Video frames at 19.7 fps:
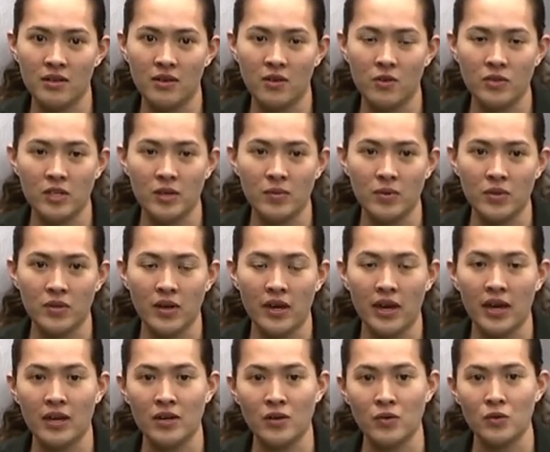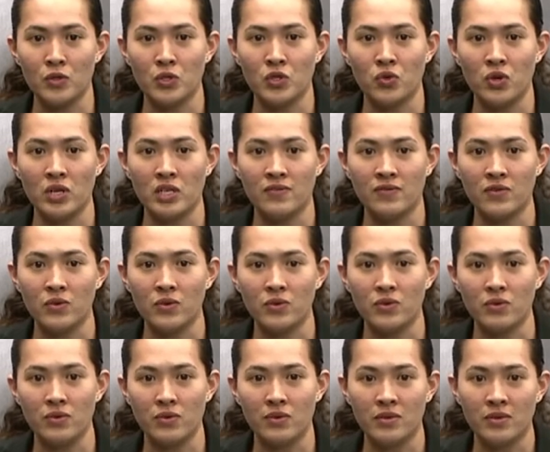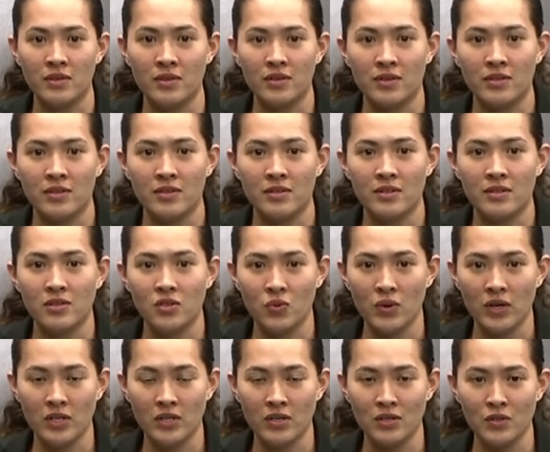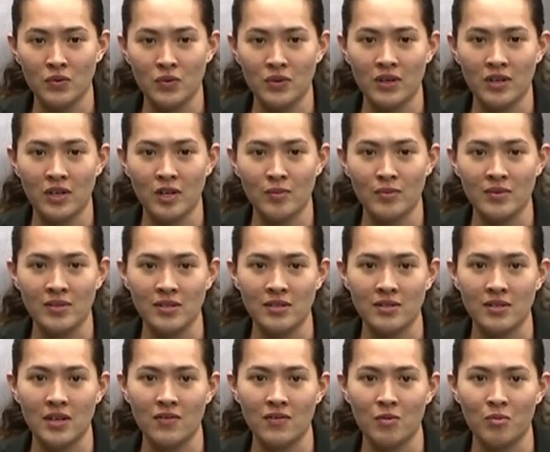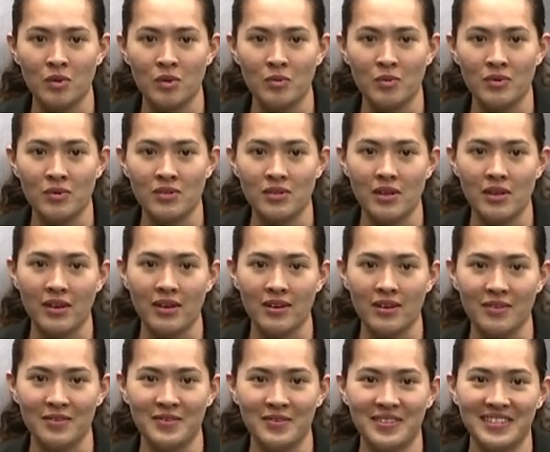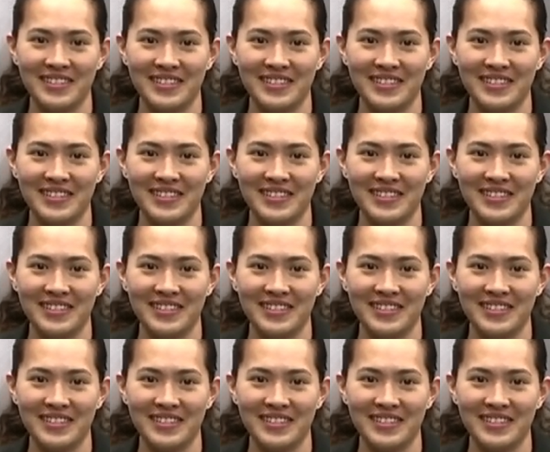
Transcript: He was able to handle stressful situations when it comes to saving people's lives.